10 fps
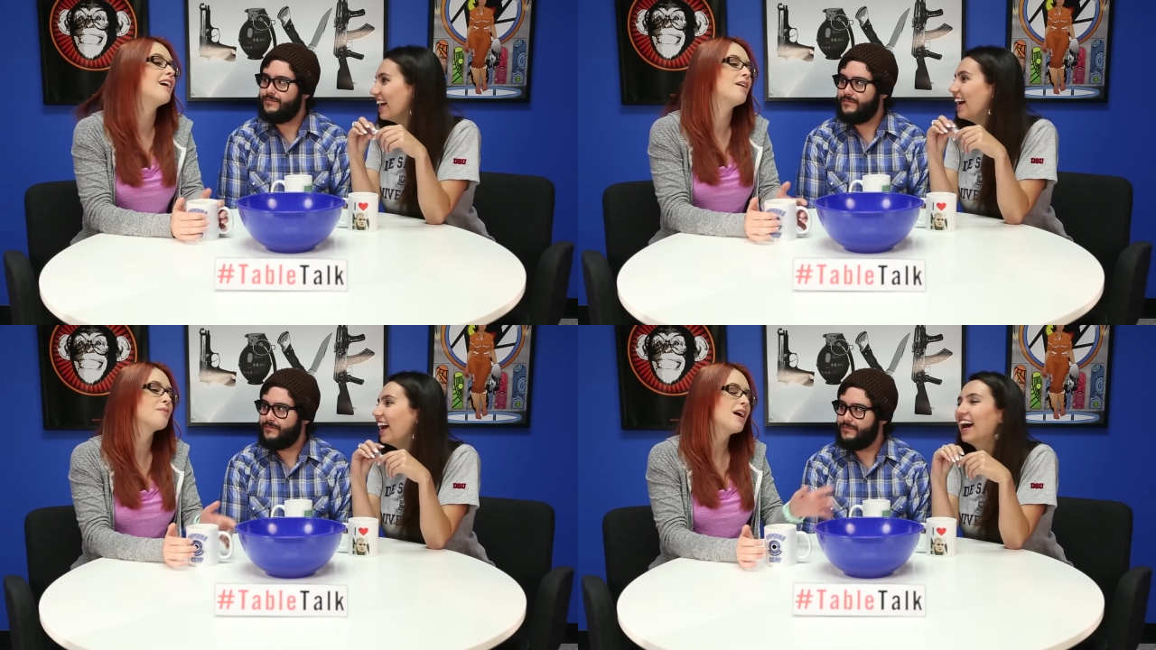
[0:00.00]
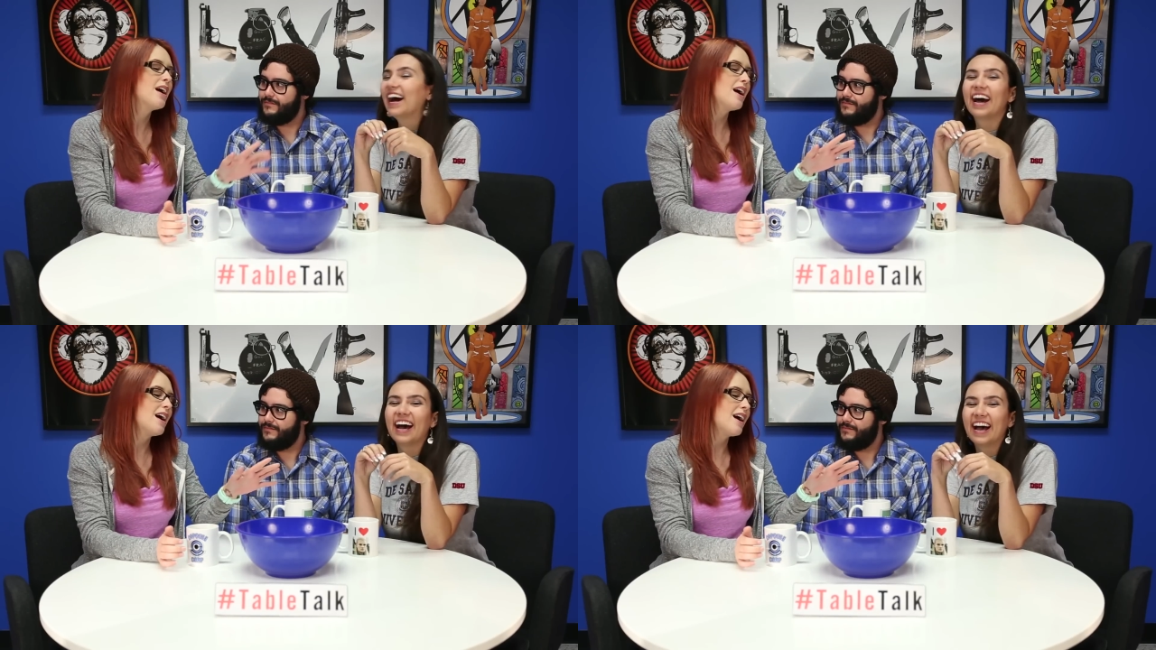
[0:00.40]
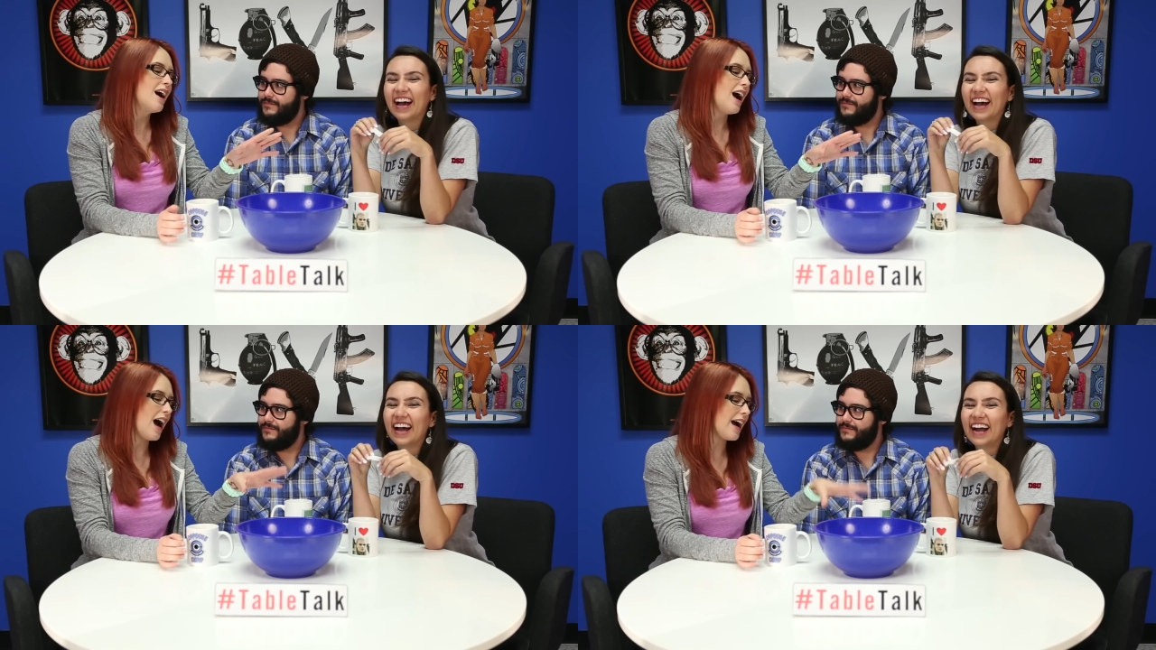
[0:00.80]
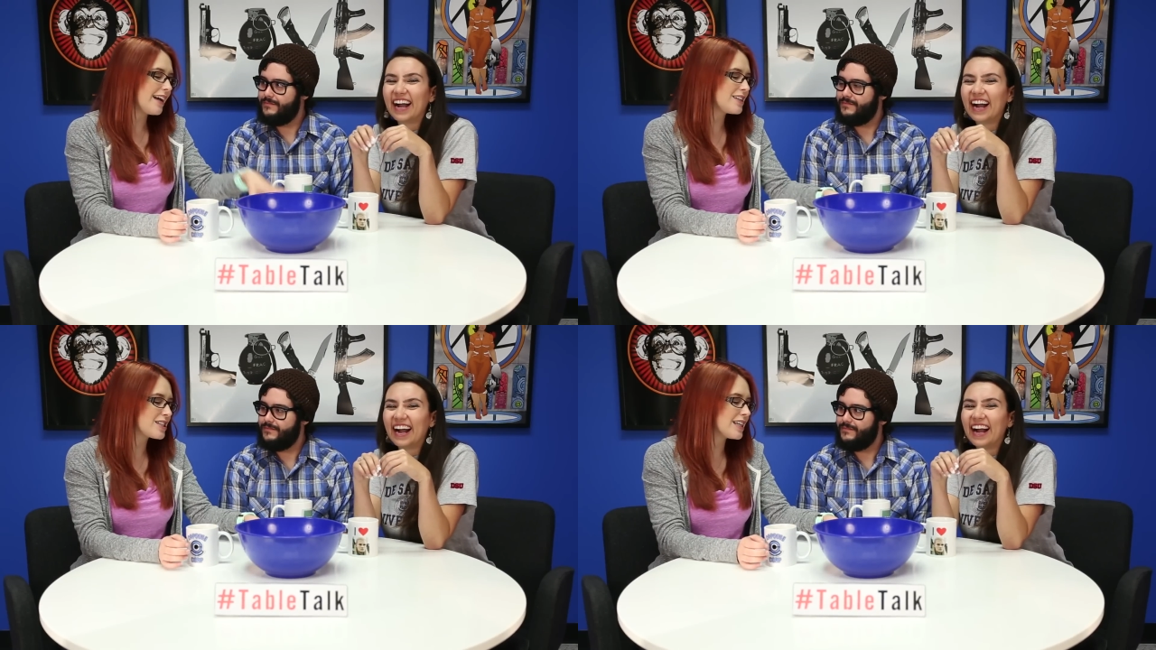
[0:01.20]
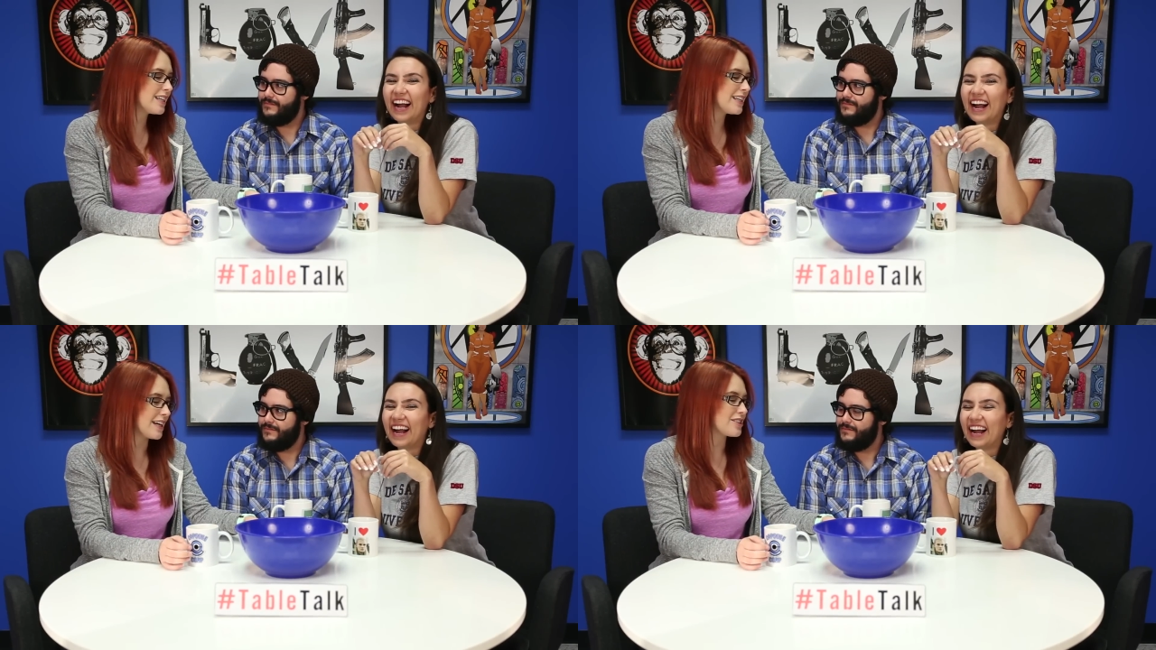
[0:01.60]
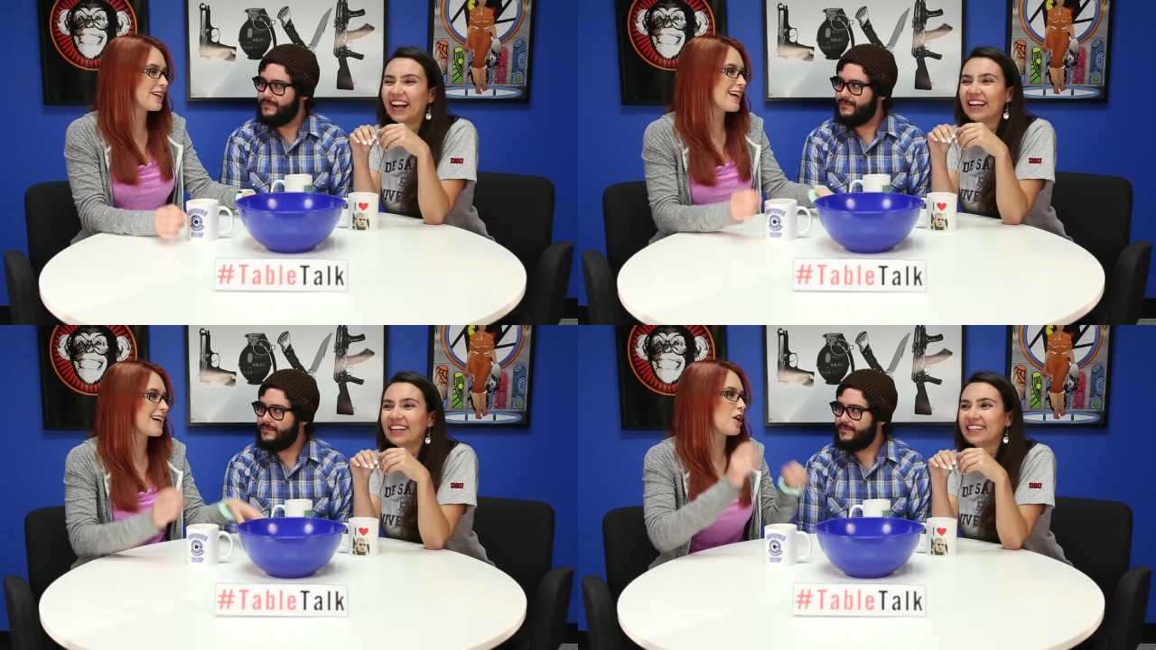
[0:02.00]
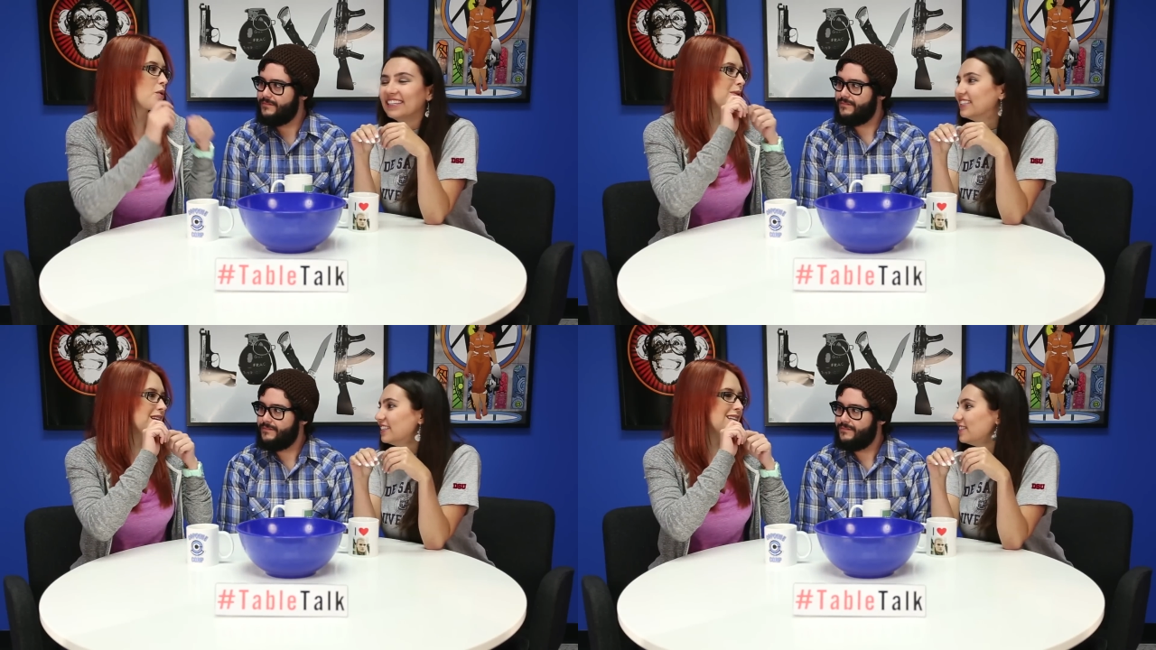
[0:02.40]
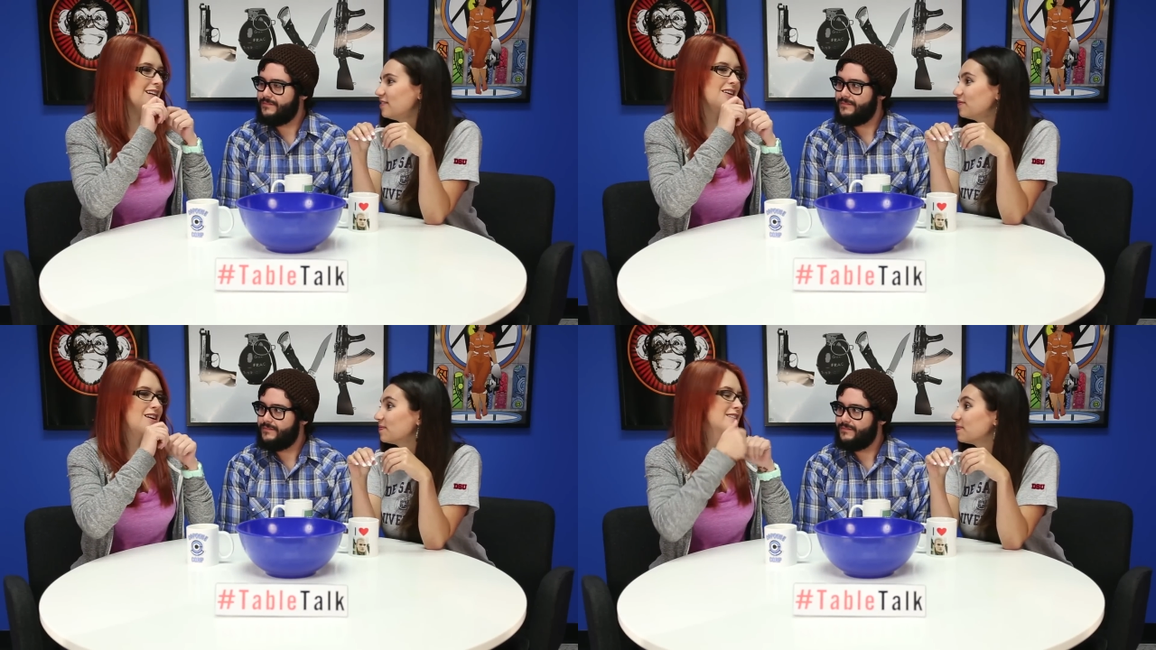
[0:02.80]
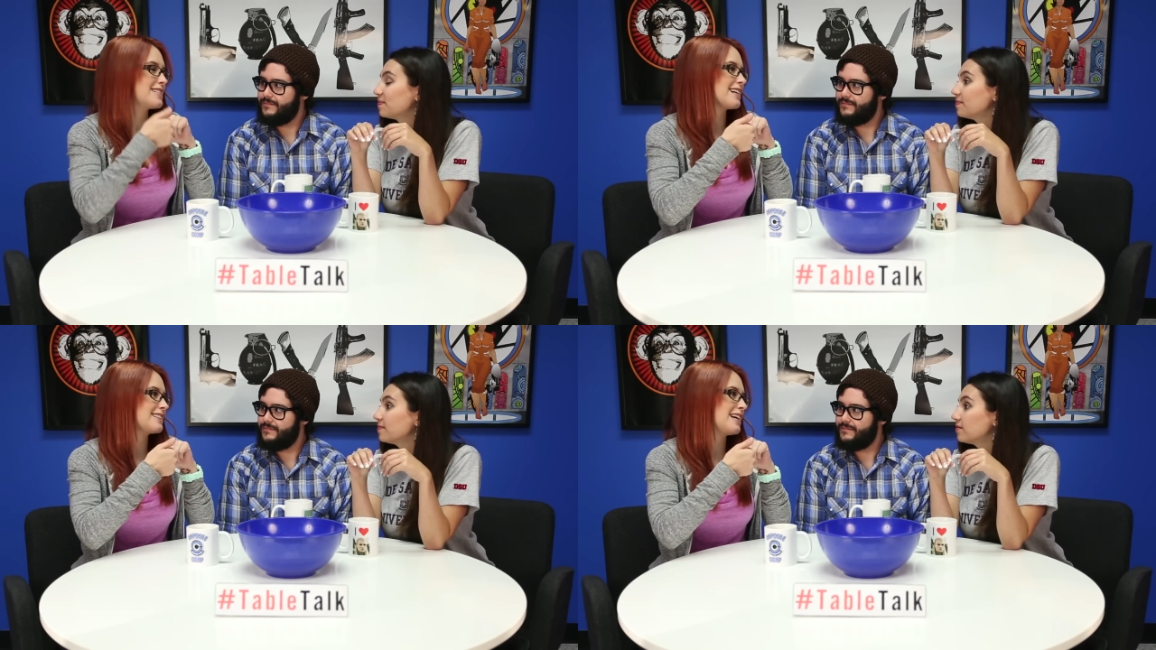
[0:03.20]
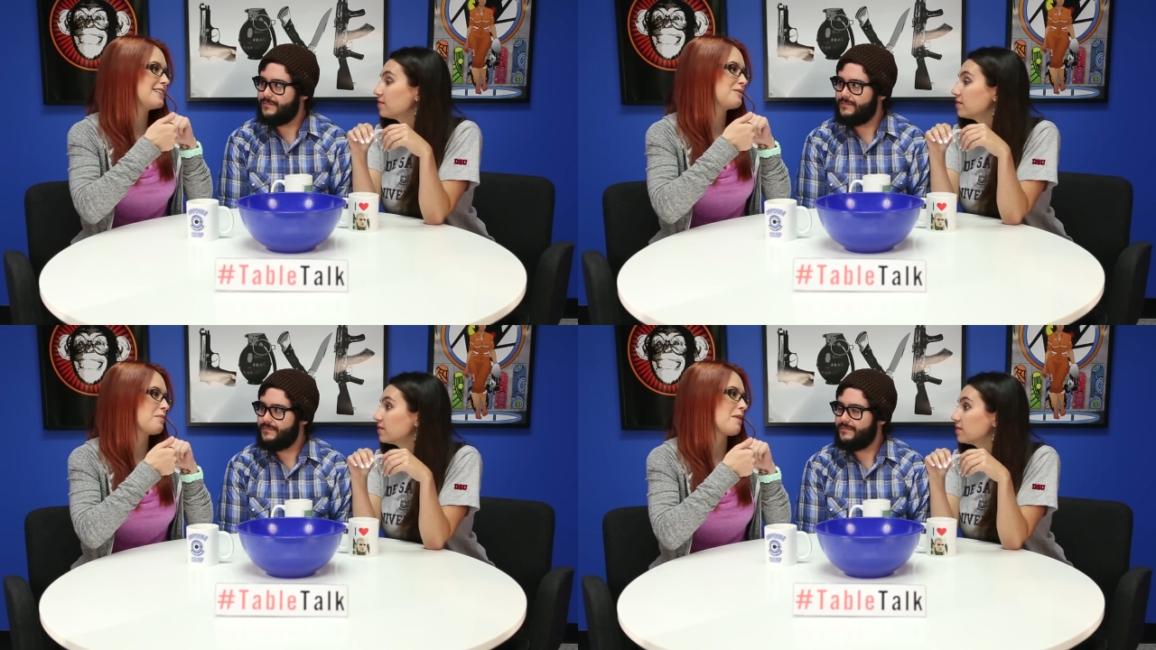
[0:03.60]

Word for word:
Speaker 1: Um, I did yesterday. I opened a contact case with